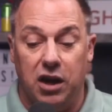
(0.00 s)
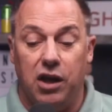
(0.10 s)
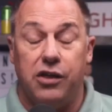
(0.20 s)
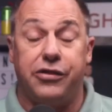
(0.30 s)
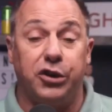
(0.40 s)

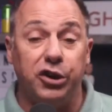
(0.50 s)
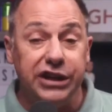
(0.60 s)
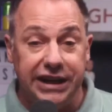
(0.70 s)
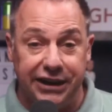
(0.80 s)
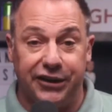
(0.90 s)
Third
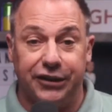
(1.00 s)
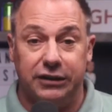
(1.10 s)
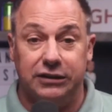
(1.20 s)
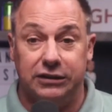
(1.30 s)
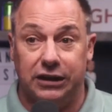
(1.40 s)
year,
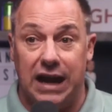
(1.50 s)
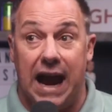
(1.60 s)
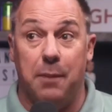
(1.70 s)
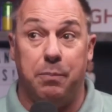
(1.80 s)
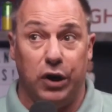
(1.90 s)

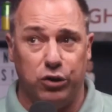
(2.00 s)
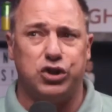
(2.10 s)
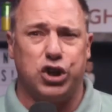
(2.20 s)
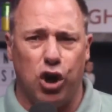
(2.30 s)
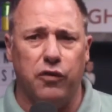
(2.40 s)
post
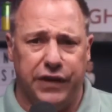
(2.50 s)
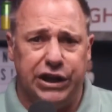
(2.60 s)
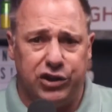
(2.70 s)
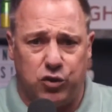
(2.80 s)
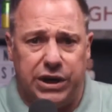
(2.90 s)
COVID in
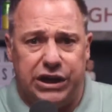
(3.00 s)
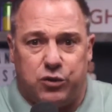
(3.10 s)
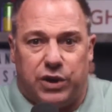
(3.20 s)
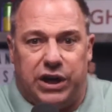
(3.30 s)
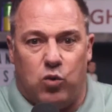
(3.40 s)

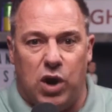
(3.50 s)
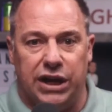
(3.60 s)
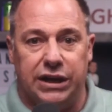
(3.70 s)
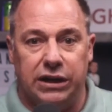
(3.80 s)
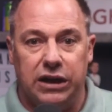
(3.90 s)

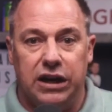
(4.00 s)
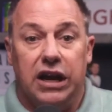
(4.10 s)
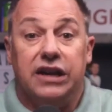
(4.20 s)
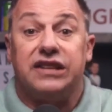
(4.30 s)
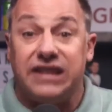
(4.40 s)
2021,
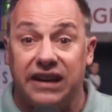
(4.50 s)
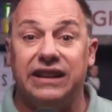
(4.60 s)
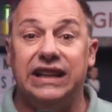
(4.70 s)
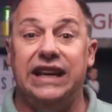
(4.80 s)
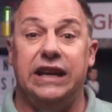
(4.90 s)

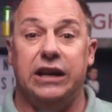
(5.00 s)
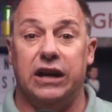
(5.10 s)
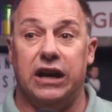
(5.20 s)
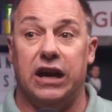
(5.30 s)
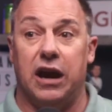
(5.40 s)
suddenly
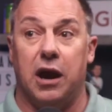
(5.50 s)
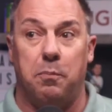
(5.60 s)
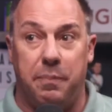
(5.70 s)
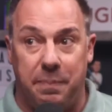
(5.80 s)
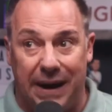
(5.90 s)

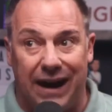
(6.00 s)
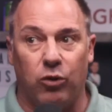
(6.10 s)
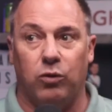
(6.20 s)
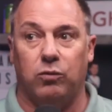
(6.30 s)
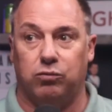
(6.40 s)
about
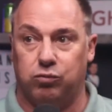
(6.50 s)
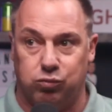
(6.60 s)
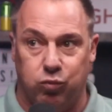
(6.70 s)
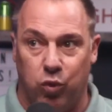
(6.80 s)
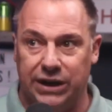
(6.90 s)

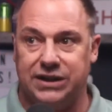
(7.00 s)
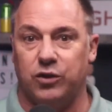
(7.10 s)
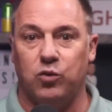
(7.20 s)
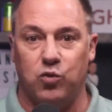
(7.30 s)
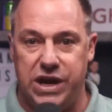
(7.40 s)
once a
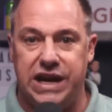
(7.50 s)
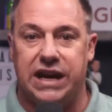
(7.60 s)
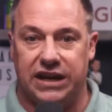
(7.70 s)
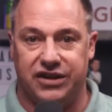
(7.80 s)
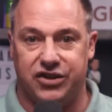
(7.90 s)
week,
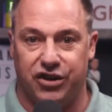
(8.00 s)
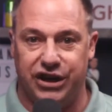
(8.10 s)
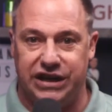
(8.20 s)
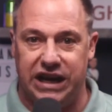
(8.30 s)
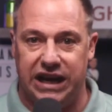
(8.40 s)
I
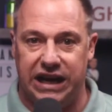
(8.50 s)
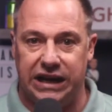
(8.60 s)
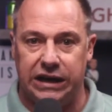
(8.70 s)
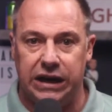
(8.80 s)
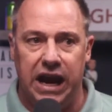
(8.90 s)
started
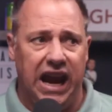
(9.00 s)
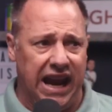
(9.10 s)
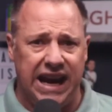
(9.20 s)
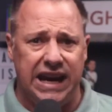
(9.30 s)
getting, hey,